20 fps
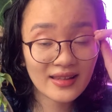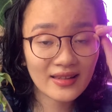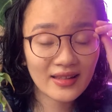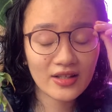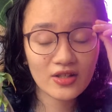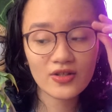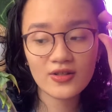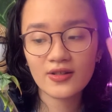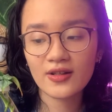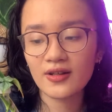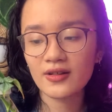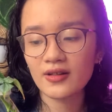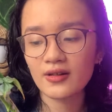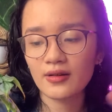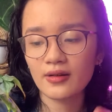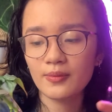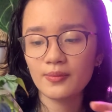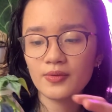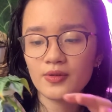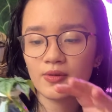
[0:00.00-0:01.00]
I just cut it
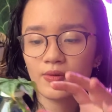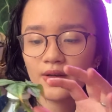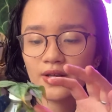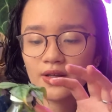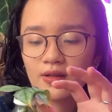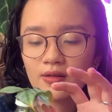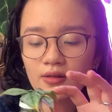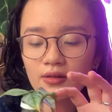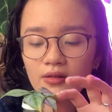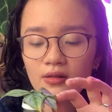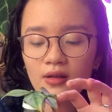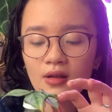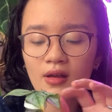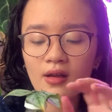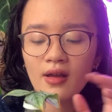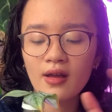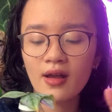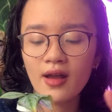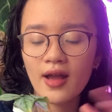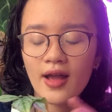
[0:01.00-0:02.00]
up so I could
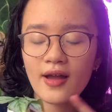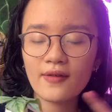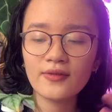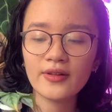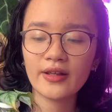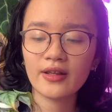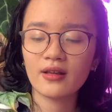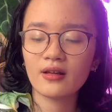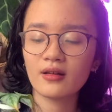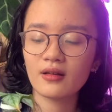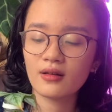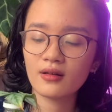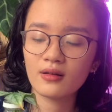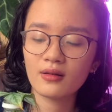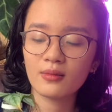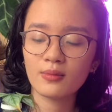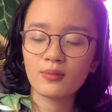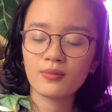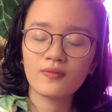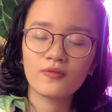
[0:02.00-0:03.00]
have like a
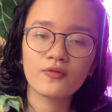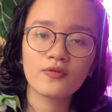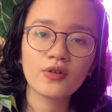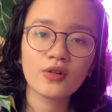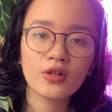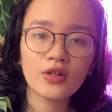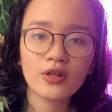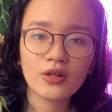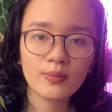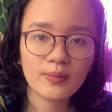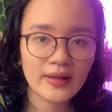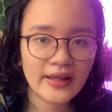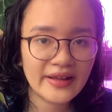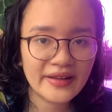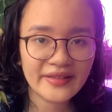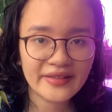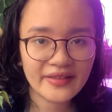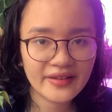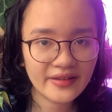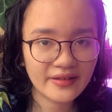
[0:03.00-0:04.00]
fuller
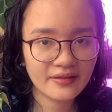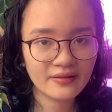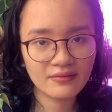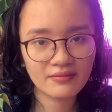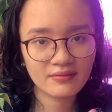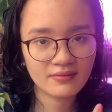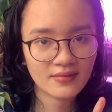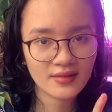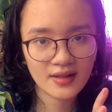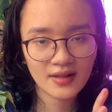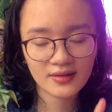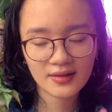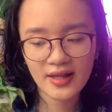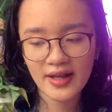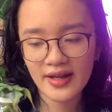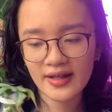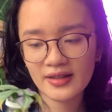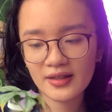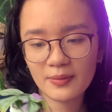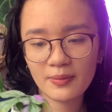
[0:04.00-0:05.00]
plant in a
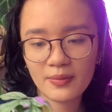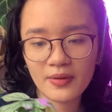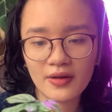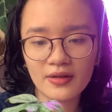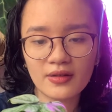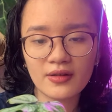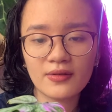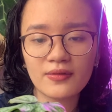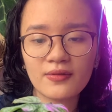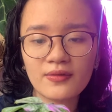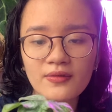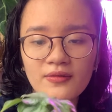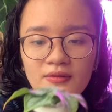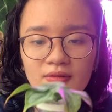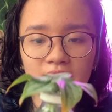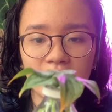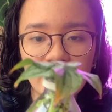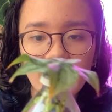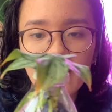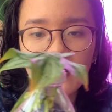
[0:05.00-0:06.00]
tiny pot of
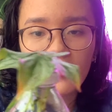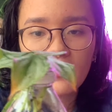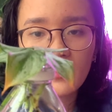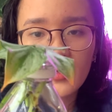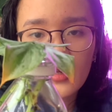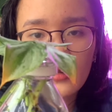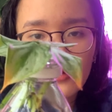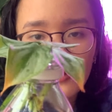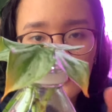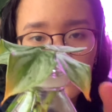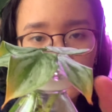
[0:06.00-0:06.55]
leca, you know.